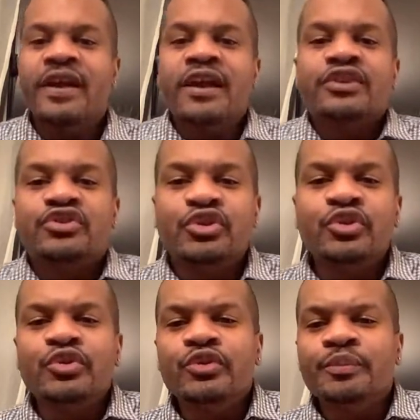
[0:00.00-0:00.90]

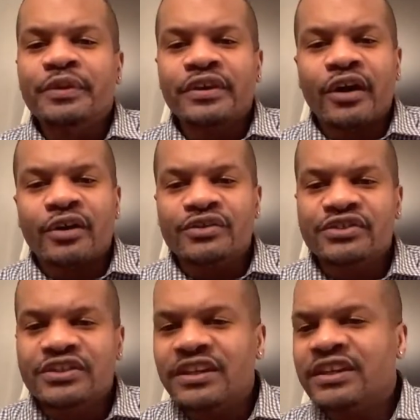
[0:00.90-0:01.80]
June
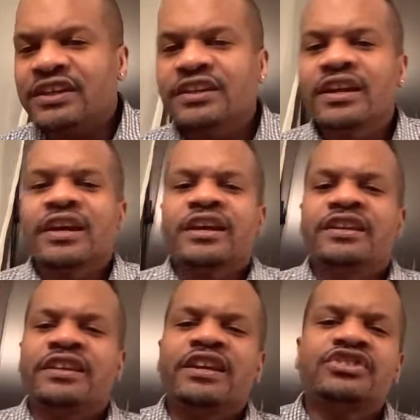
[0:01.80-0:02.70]
BLC,
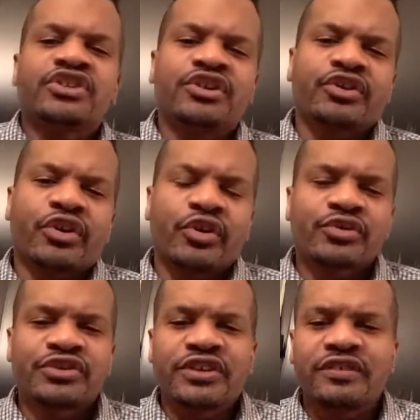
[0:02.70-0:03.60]
Geechee Girl
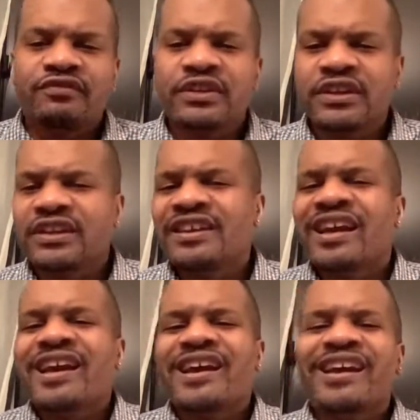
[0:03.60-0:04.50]
TV,
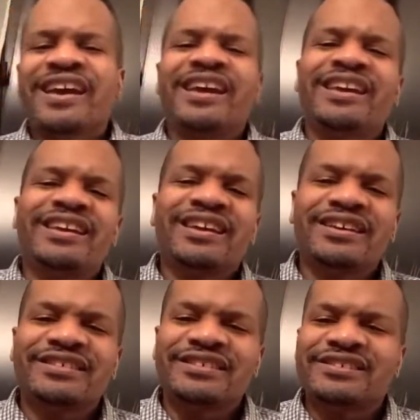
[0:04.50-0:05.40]
A.
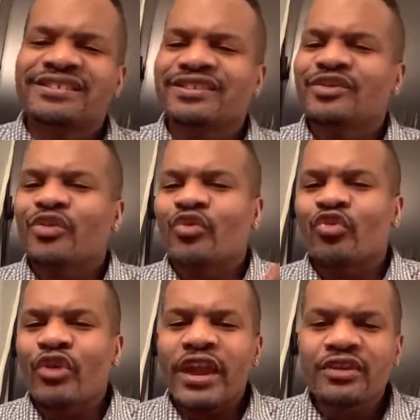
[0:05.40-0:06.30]
Henderson,
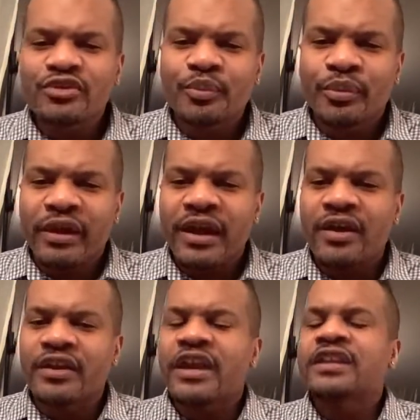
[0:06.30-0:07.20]
Randall Brown, and